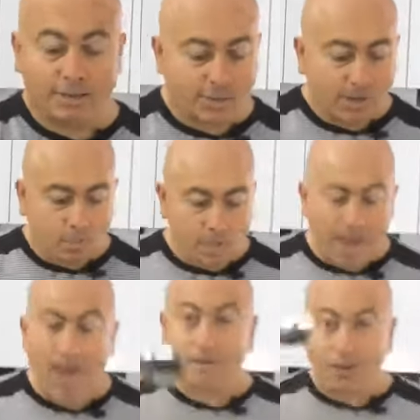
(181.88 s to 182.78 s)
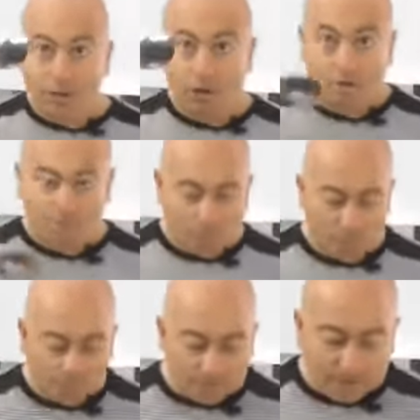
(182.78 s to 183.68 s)
is we add the olive
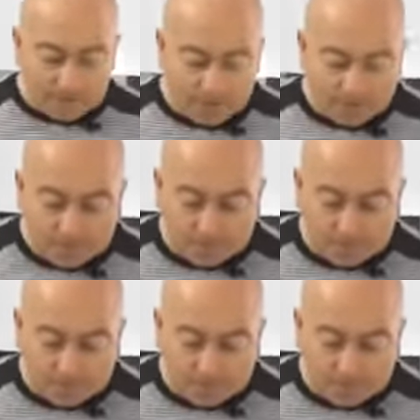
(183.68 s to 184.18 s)
oil. Now